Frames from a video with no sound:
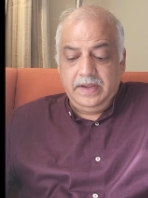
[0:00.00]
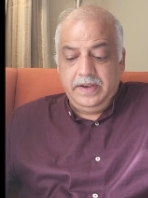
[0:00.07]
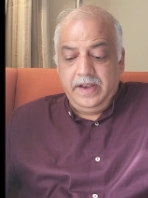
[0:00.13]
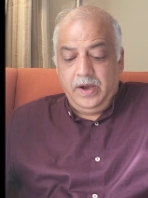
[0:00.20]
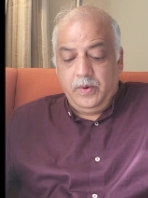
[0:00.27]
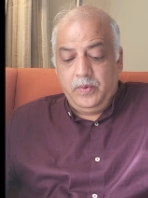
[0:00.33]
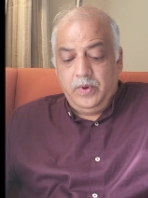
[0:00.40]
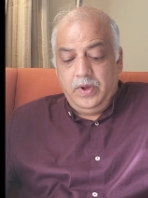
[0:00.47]

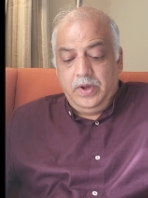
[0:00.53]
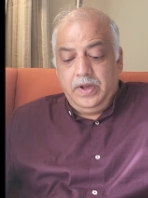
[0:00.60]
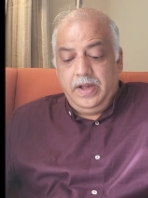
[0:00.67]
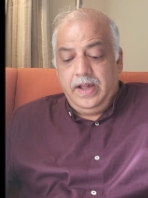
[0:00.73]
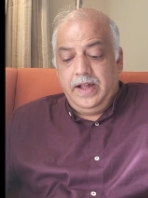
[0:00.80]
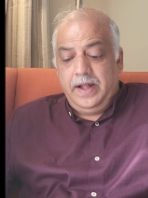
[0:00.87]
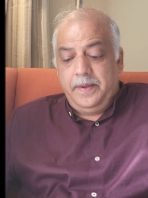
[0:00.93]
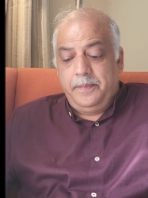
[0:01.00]
Now,
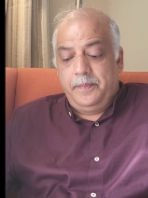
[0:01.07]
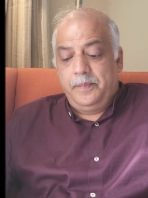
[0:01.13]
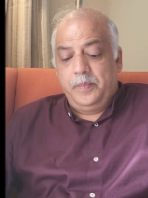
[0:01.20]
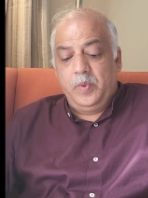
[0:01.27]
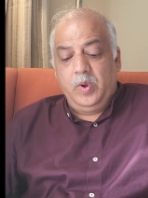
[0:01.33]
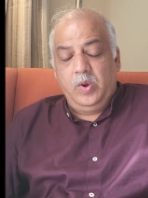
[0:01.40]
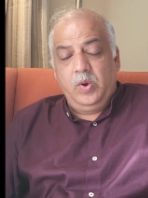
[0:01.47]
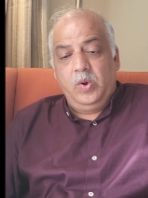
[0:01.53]
um,
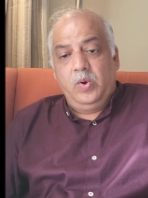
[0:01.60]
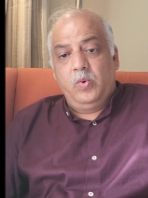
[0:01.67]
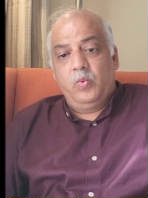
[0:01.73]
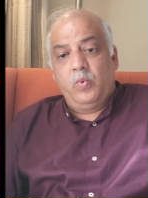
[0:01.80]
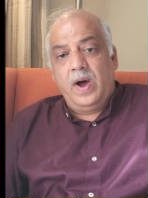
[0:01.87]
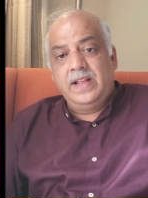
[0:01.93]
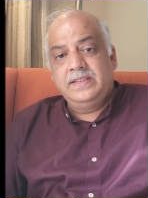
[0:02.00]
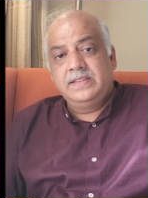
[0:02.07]

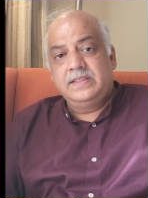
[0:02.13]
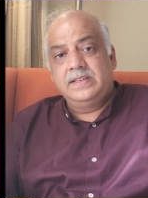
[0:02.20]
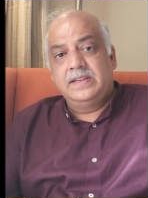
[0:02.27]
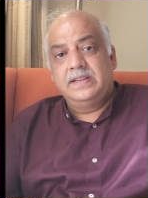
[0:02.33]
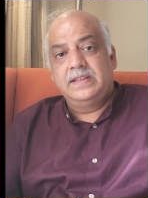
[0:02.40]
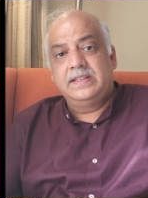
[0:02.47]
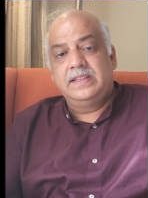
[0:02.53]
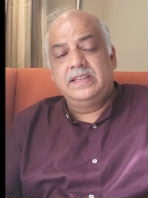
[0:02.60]

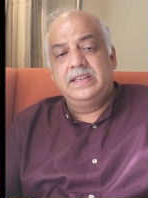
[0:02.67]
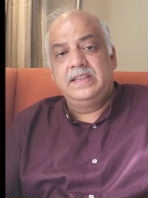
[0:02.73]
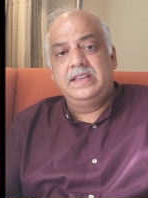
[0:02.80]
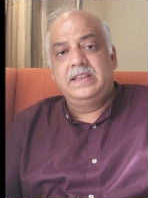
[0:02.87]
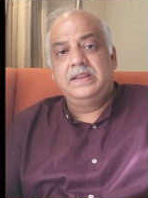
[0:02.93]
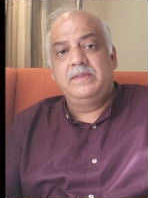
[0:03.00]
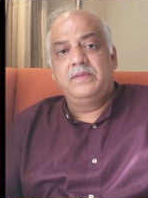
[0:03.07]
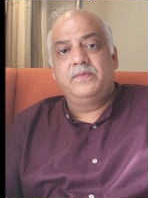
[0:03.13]
once
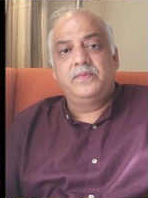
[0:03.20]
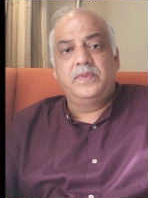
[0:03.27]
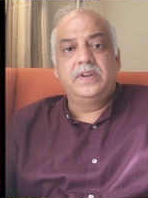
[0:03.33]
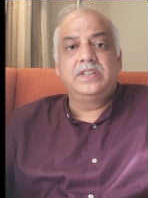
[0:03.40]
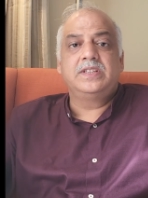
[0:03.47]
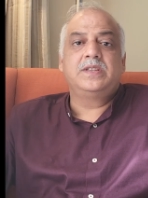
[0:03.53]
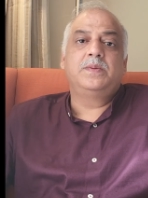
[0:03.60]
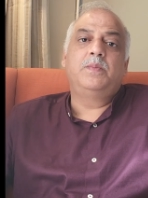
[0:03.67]
the
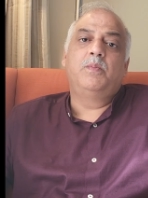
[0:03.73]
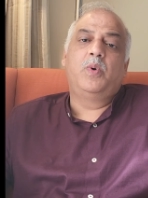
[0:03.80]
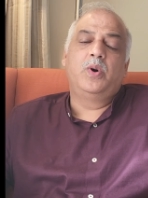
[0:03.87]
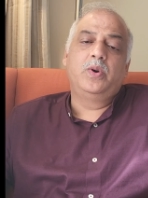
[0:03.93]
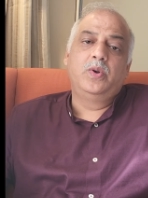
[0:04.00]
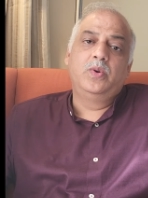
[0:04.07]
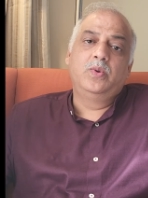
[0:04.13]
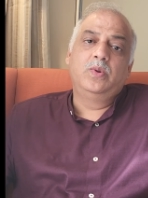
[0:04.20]
first
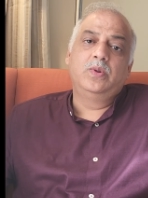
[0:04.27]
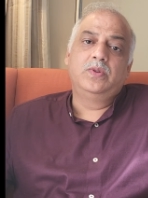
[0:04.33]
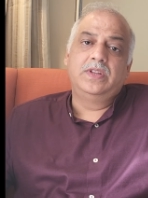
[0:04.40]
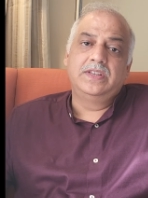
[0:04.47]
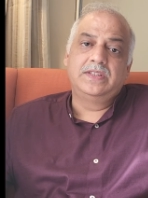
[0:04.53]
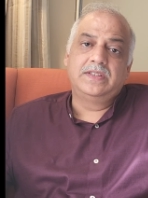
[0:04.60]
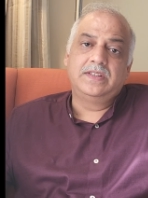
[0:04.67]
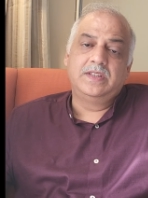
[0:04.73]
module,
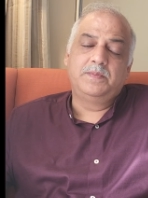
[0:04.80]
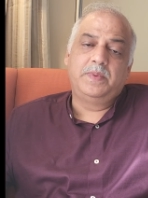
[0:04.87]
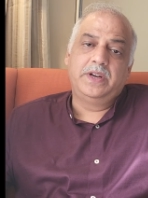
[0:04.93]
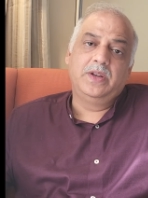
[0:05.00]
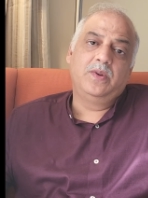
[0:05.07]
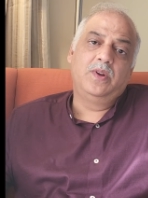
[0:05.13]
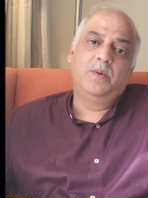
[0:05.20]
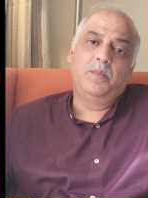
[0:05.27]
this, this
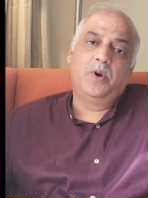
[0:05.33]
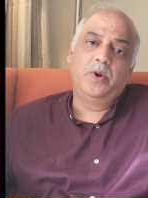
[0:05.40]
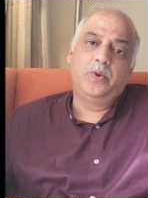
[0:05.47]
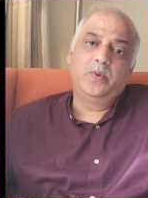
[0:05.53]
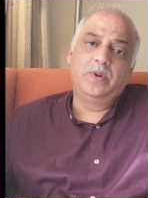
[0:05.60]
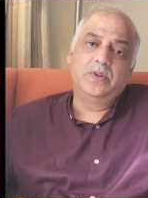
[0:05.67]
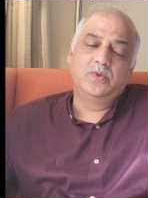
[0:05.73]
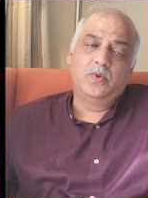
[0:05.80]
particular
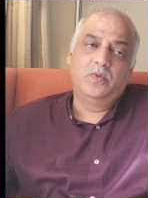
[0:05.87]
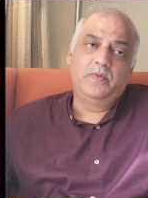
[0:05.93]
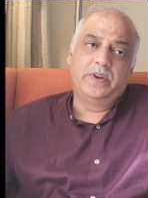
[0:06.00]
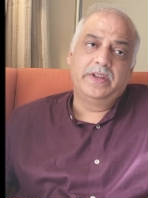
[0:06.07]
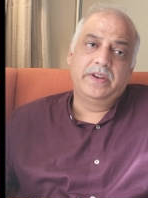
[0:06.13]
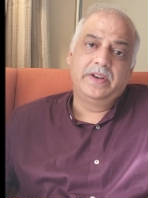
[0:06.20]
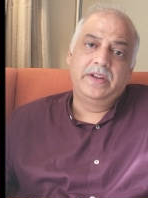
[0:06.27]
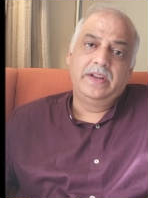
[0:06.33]
module is
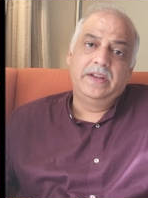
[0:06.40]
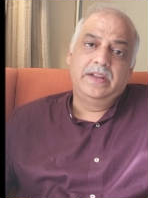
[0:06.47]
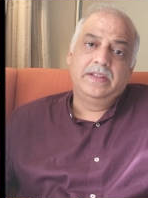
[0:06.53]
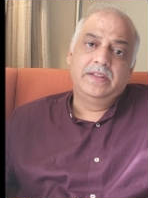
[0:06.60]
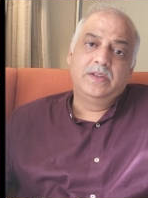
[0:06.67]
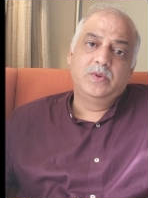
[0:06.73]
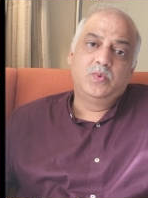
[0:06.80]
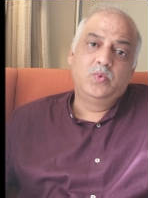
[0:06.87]
over,
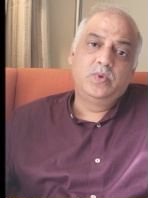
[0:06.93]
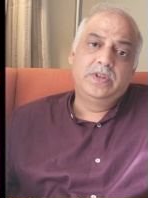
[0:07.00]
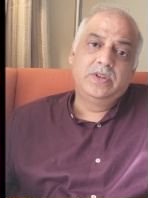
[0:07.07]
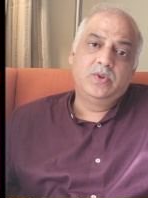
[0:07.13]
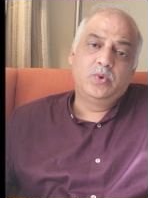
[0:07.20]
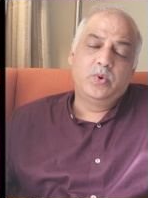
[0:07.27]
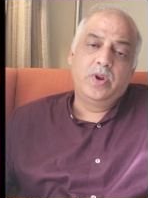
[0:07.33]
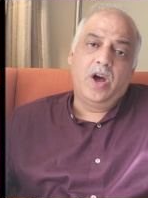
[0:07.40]
the
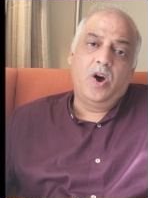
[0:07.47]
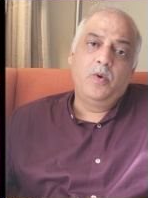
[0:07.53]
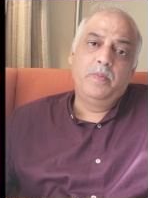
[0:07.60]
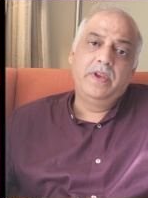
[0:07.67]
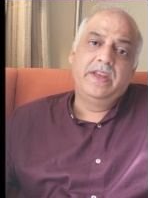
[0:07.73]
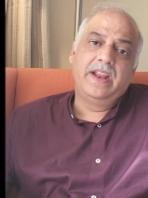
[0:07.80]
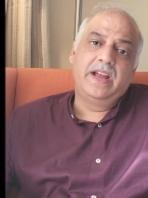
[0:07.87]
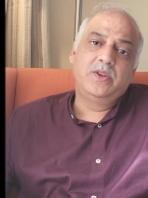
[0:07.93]
students should now
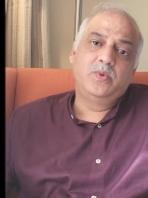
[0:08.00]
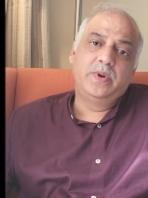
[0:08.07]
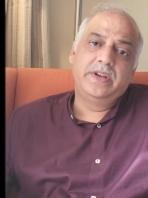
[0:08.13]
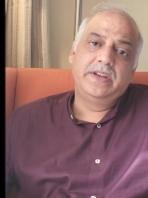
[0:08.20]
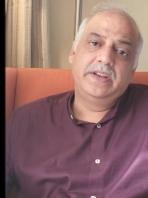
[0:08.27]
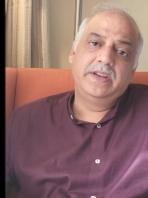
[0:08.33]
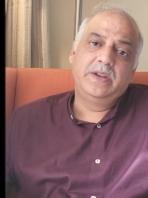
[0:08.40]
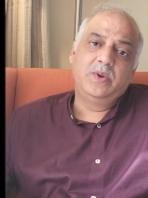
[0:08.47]
be
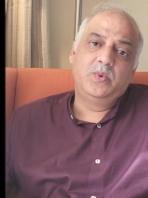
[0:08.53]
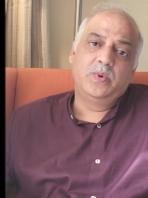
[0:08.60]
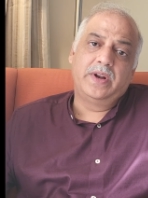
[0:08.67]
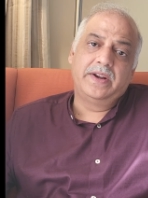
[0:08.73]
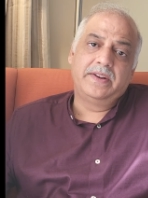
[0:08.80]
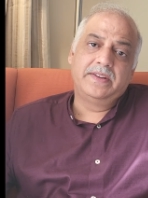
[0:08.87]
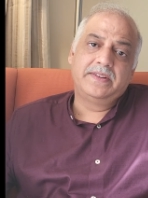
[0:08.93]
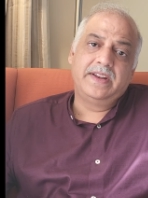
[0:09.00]
graduated into
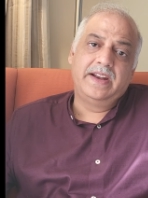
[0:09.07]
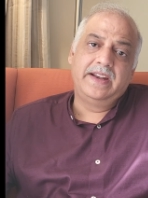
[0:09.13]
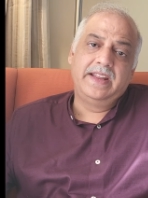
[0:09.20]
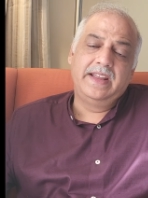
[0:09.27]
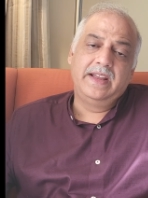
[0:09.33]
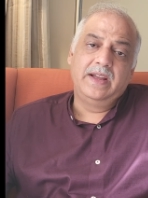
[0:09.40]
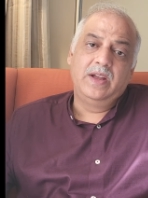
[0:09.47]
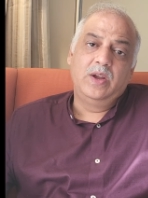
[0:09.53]

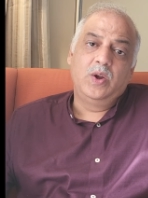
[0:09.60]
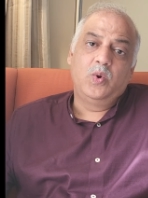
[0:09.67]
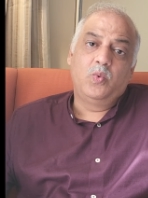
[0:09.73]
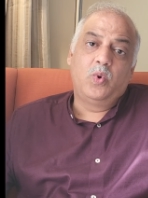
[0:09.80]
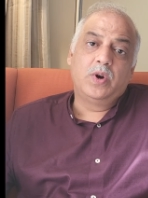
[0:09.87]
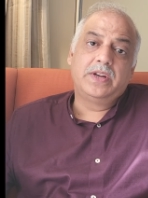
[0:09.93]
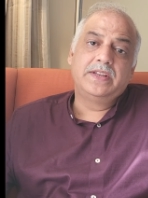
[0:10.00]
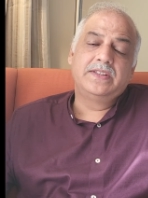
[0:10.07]
understanding
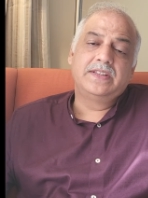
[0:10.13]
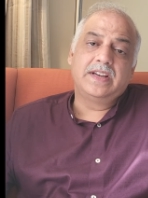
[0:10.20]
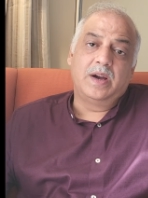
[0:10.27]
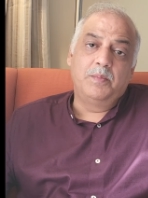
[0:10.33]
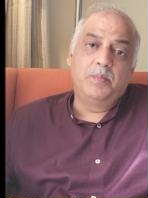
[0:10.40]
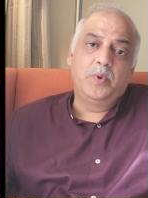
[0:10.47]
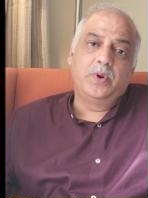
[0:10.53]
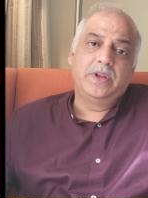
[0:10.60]
what is
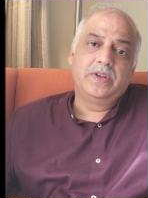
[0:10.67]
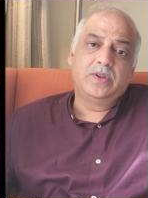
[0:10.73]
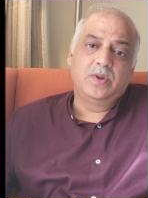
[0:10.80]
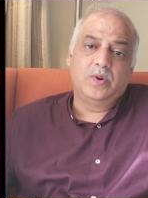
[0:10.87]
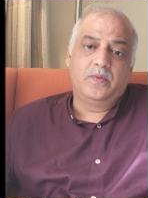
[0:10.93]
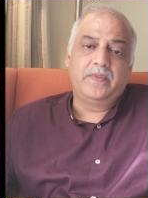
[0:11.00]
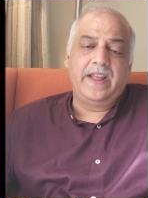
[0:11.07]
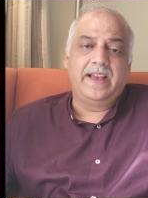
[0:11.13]

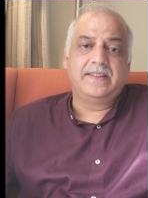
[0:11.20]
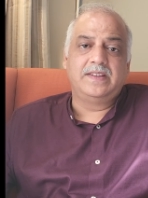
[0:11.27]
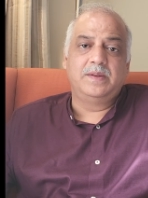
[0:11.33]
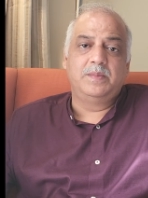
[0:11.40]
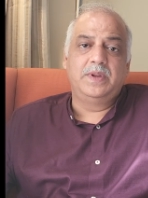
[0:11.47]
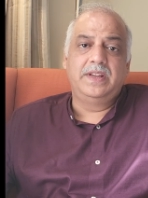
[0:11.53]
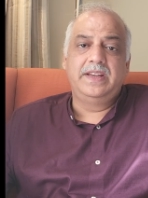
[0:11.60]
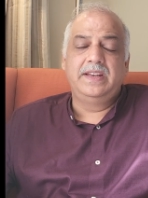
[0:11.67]
computation of
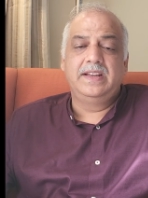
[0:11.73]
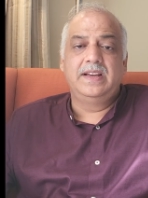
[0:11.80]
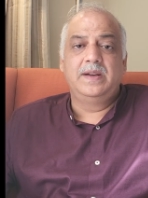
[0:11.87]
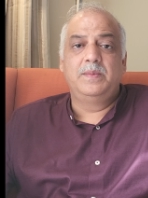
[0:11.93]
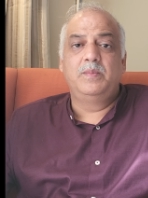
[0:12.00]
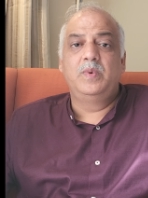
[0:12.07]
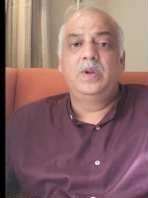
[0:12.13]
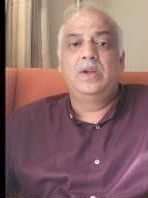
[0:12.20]
taxable
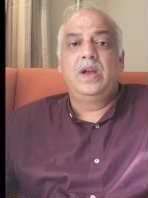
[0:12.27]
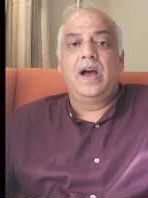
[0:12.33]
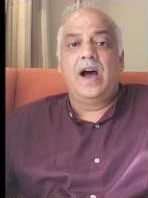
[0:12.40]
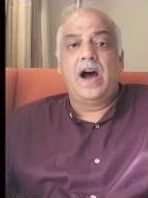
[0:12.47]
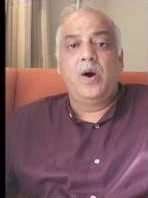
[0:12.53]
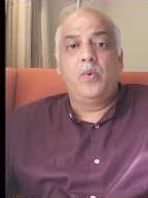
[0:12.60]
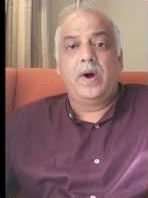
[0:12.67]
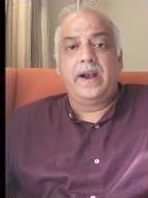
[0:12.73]
income,
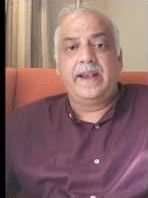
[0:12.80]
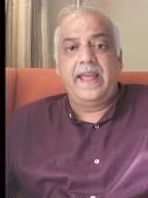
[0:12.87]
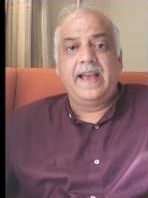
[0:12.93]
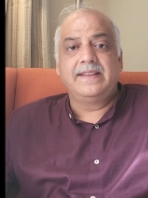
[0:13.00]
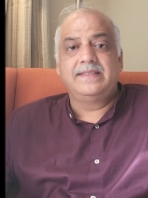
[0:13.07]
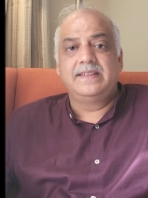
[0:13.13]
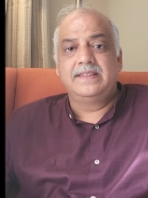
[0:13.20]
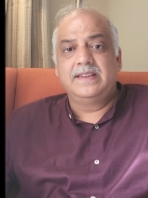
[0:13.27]
how are
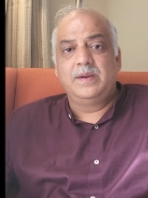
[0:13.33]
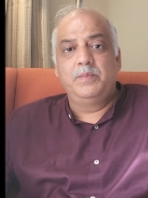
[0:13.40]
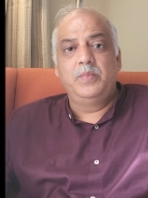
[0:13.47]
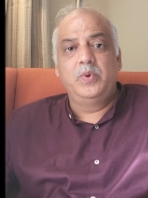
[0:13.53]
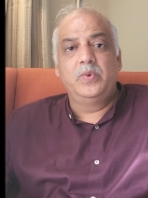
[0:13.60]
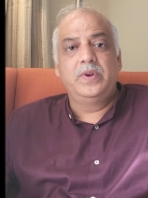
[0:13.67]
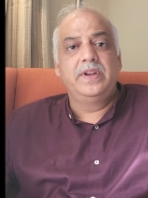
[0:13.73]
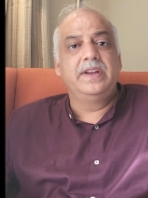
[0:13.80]
taxes
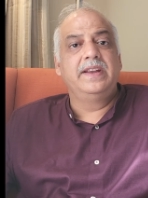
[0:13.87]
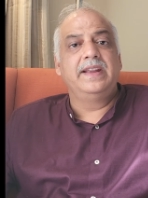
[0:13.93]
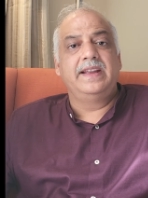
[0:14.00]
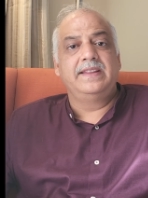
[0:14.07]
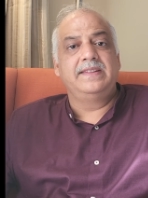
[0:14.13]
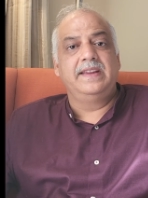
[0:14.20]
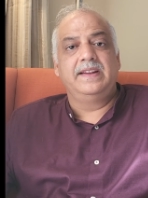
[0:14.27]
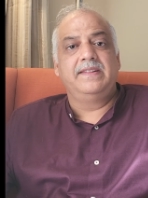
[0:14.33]
computed,
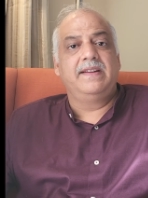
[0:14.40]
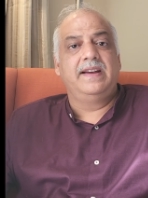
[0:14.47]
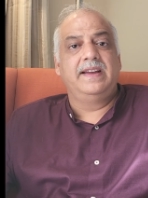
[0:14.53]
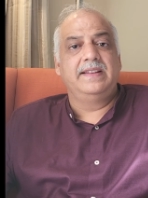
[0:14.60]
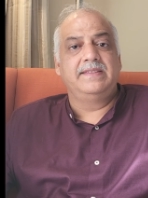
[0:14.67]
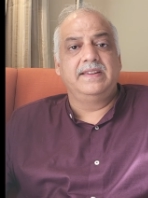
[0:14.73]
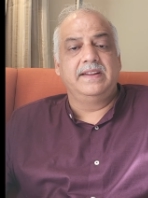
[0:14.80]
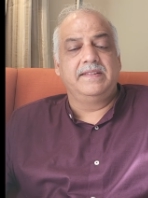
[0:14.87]
et cetera,
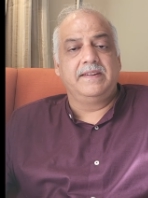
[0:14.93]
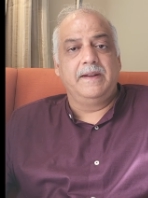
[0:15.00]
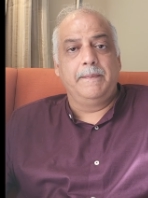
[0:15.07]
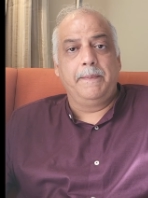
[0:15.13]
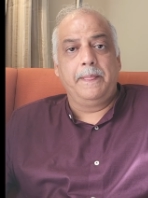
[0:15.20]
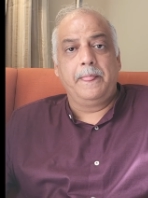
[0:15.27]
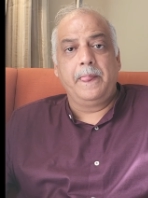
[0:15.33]
et cetera.